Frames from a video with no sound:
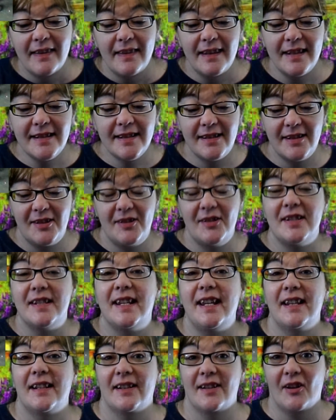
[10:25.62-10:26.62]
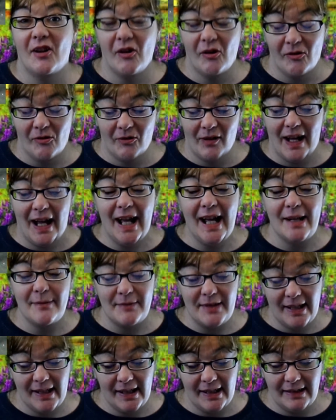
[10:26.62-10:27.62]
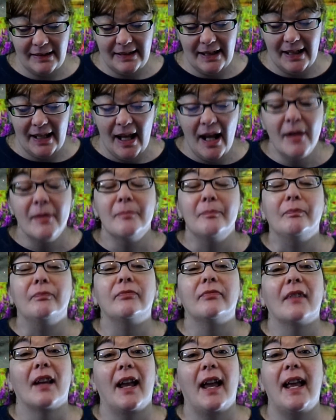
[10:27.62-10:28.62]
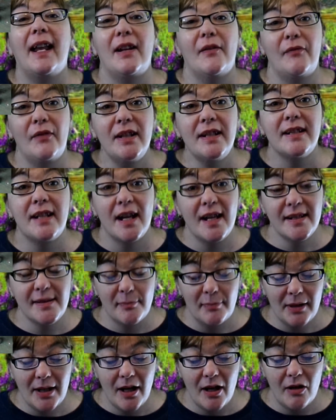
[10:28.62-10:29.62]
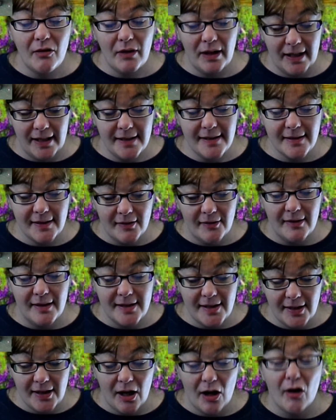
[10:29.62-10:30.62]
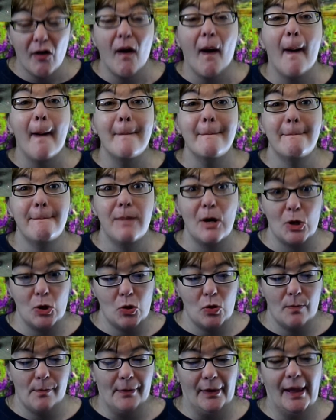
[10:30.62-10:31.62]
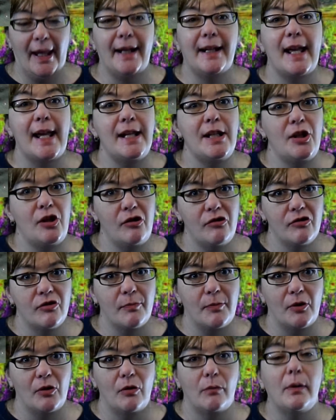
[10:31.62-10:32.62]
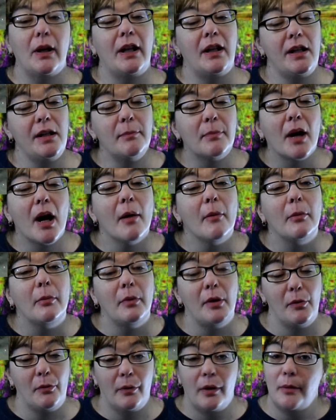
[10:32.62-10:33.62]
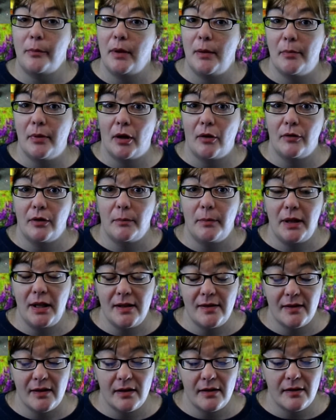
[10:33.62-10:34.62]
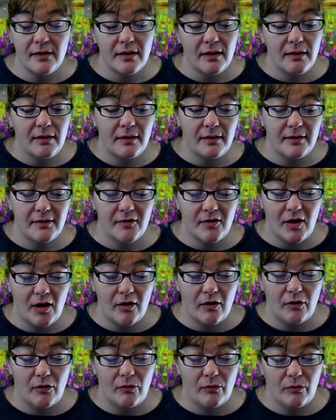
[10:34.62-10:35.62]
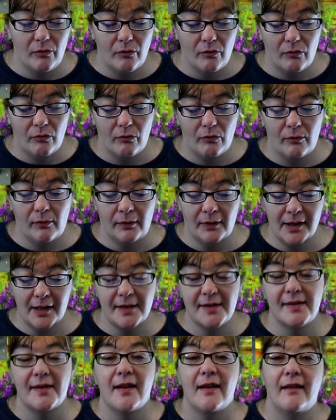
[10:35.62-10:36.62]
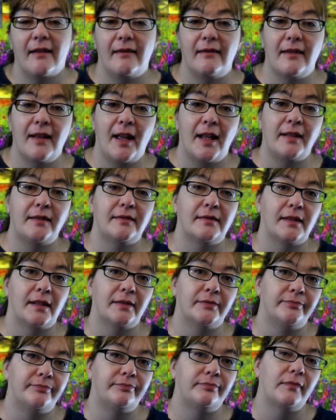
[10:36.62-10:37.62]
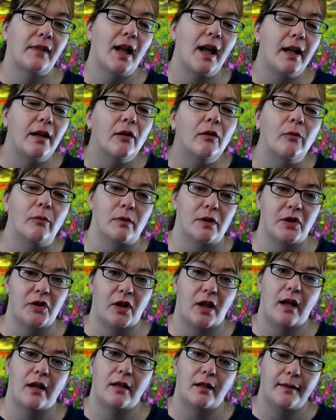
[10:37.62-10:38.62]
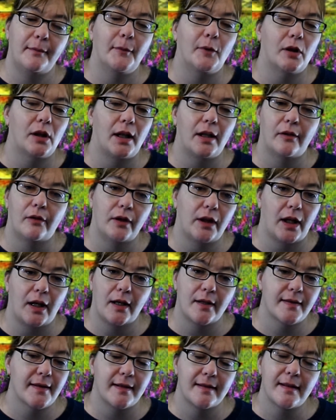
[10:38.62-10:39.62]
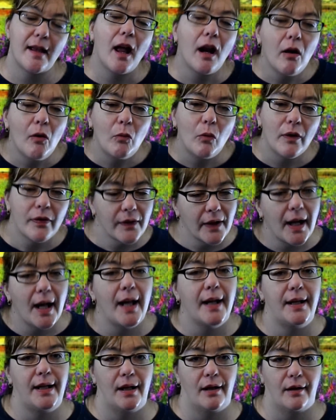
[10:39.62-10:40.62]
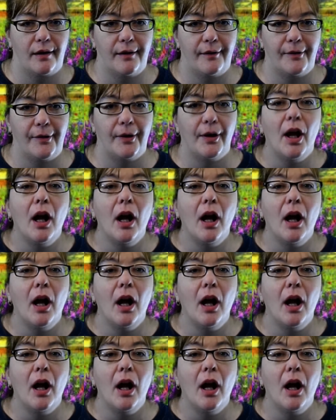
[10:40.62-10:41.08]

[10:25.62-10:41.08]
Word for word: this dude's getting on. I am telling you. And if it does blow, it's going to go boom, like a huge boom. And he probably would be blown to pieces. So let's not. I, I don't wish that anymore. I don't guess because I don't want the guy to get hurt.